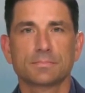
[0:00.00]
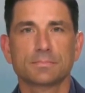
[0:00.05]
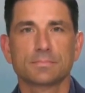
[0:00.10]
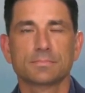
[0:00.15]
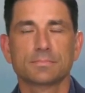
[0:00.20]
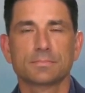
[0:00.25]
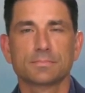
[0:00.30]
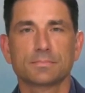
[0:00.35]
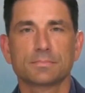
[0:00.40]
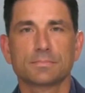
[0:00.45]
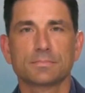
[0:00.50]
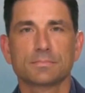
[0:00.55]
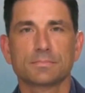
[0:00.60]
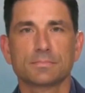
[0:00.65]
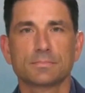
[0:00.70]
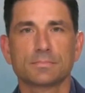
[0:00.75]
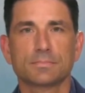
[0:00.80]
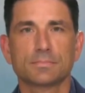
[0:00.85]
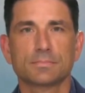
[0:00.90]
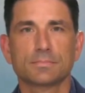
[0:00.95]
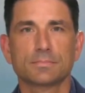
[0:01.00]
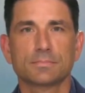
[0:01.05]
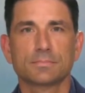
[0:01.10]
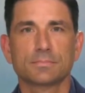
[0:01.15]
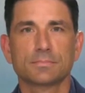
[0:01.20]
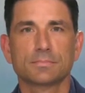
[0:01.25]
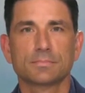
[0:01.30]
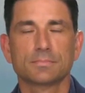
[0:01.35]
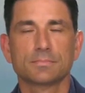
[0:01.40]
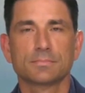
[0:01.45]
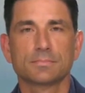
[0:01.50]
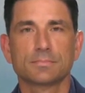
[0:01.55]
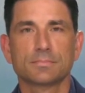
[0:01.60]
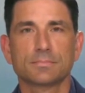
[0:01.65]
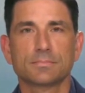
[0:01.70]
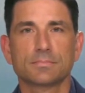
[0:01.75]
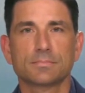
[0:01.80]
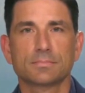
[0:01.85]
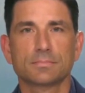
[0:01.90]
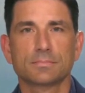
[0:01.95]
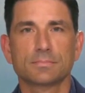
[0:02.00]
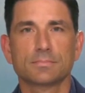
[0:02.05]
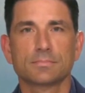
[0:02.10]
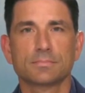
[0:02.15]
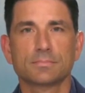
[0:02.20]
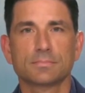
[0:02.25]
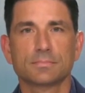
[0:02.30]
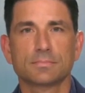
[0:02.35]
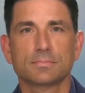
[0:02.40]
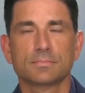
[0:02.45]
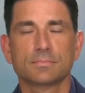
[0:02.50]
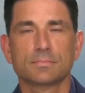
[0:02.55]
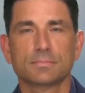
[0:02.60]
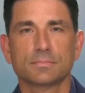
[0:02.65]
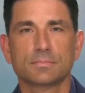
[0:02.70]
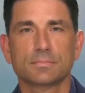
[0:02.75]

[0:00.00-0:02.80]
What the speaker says: No words are spoken by the person on screen.